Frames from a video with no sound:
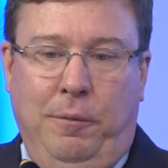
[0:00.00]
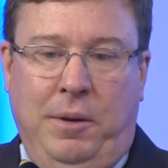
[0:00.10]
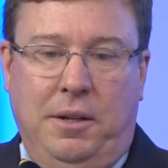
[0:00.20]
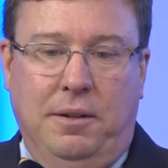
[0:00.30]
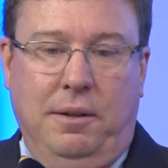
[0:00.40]

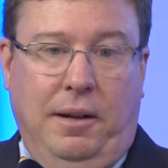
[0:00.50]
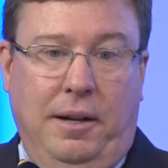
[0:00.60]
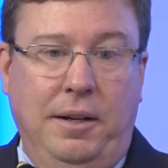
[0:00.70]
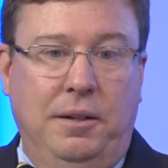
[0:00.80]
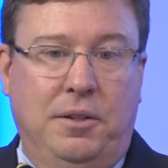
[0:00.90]
makes it a
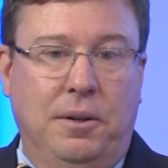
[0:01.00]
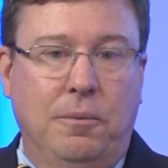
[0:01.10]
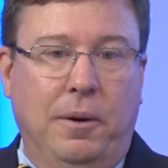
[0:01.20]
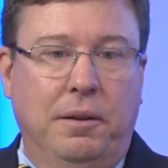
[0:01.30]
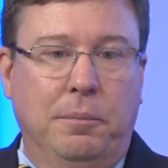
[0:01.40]
lot easier
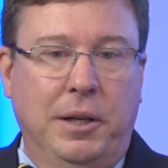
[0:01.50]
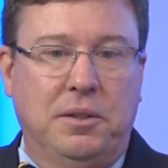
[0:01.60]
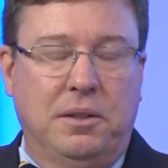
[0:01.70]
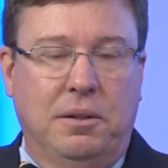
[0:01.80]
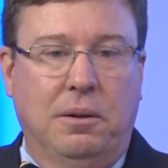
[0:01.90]
when the
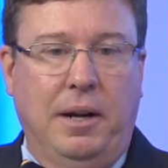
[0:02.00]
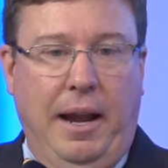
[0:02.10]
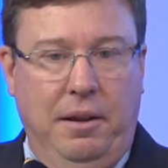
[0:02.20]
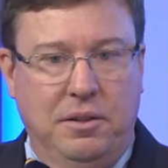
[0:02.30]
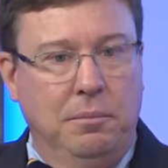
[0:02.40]
business owner
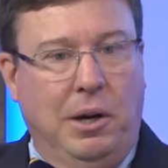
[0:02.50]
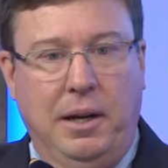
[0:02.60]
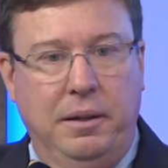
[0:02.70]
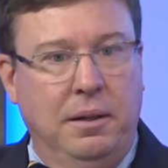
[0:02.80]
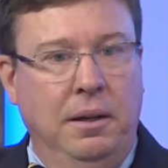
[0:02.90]
has in
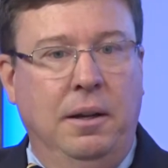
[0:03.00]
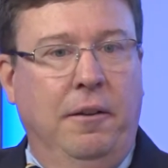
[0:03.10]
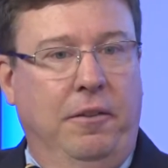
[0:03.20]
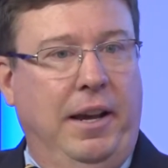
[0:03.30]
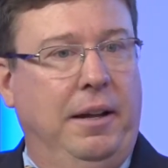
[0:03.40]
mind
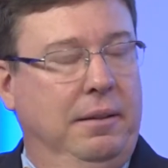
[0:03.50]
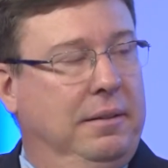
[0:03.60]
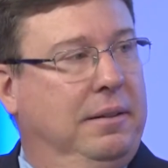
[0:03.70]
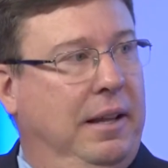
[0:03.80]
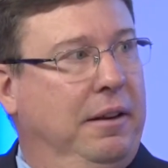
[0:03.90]
that
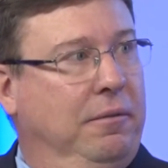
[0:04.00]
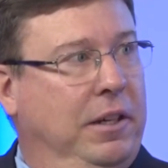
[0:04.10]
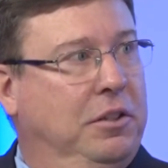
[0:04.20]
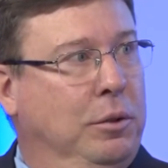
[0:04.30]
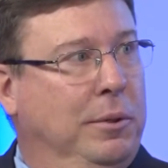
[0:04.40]

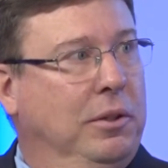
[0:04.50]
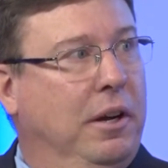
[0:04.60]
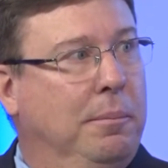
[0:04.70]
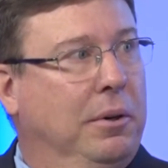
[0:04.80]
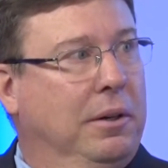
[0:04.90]
reasonable
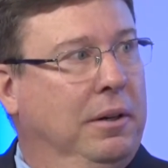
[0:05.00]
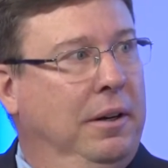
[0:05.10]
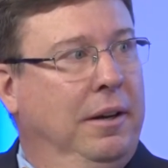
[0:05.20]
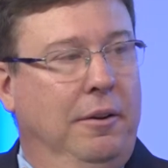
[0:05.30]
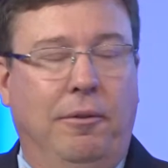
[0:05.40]
number
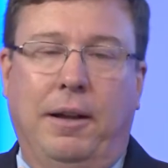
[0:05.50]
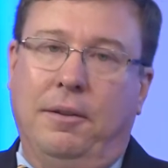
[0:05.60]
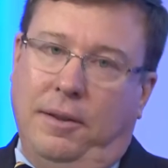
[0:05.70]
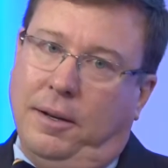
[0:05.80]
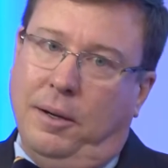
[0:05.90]
rather
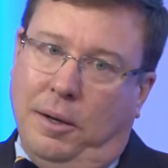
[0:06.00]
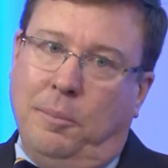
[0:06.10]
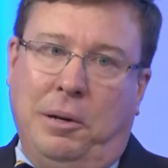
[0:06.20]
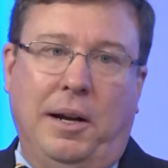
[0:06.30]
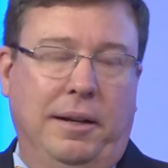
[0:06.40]
than a
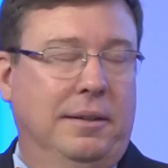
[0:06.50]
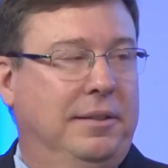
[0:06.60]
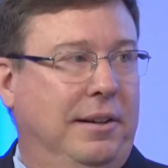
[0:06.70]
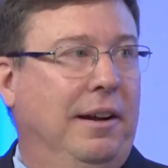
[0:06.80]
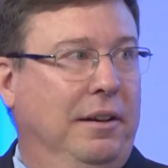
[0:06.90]

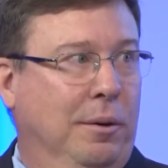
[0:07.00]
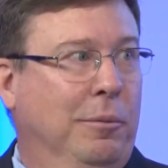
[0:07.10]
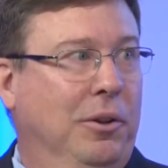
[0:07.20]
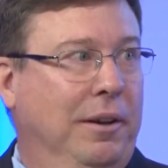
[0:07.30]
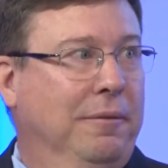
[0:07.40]
pie-in-the-sky
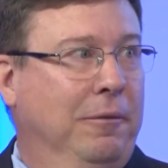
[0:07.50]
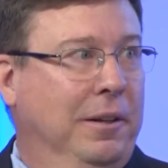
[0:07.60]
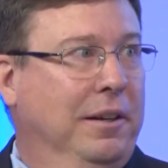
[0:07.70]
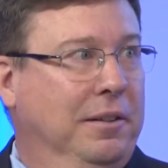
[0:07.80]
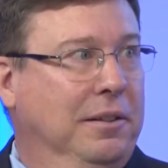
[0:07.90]
number that
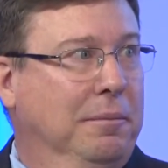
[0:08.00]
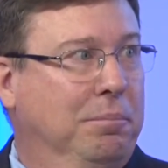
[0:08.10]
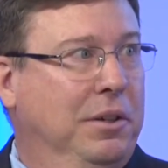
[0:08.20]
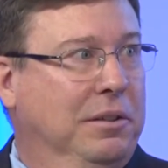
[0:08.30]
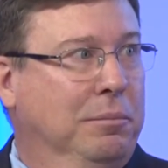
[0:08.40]
really
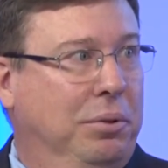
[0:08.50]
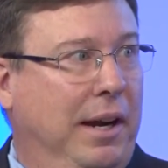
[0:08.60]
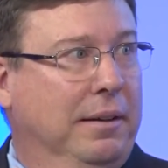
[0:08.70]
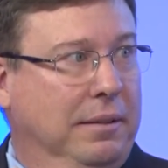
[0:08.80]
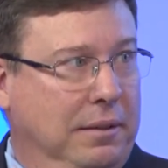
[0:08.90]
isn't
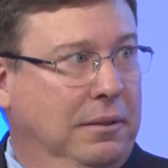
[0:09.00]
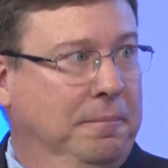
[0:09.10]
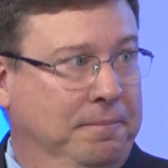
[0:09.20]
practical.